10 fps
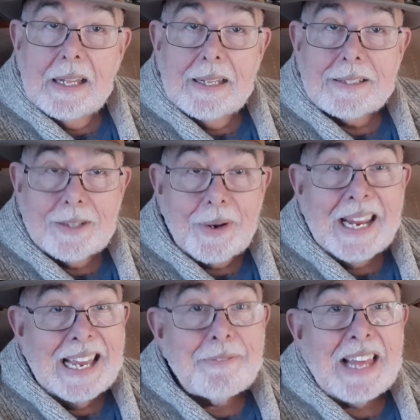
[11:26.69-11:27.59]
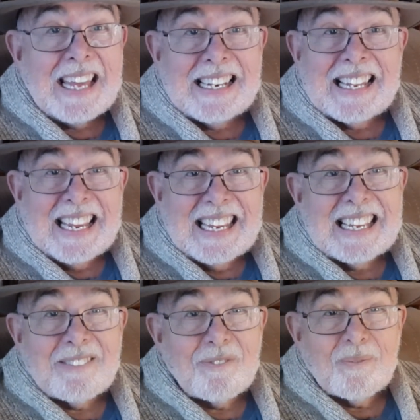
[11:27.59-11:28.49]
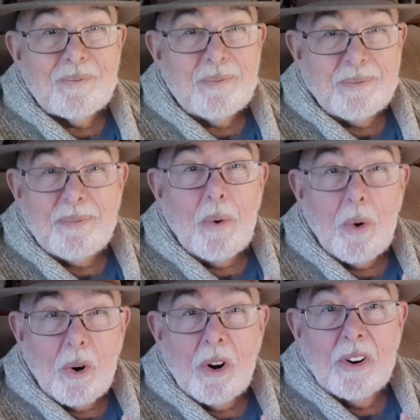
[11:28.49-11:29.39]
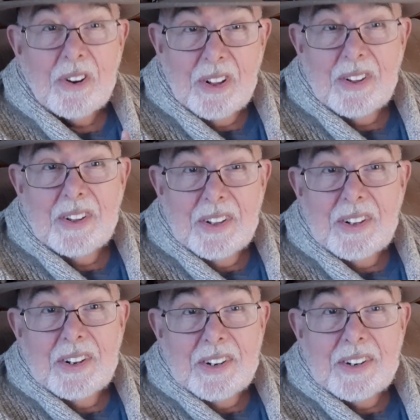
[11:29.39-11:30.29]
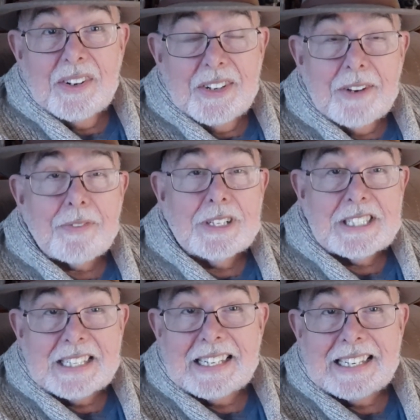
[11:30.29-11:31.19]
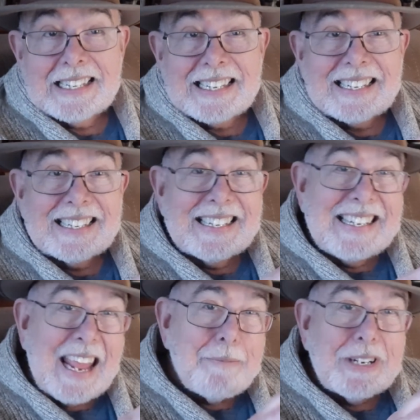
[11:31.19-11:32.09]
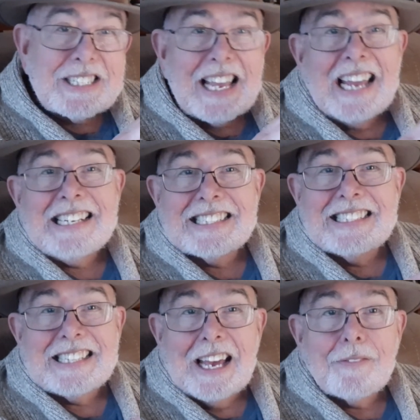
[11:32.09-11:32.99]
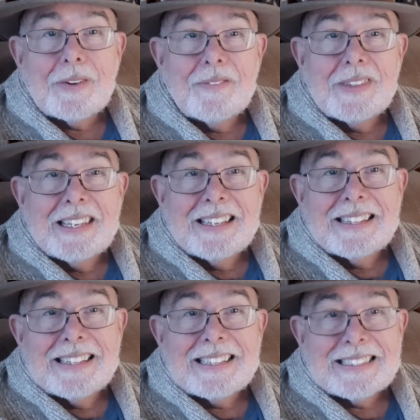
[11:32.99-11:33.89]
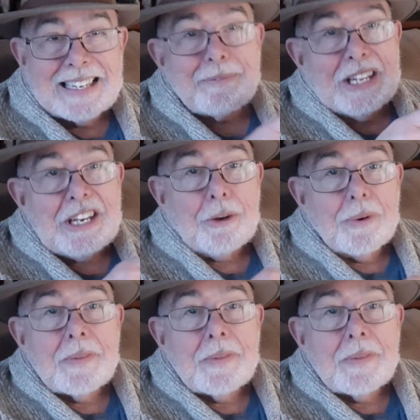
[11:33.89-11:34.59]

So I have that like 4 different stem designs and stuff. Something to do.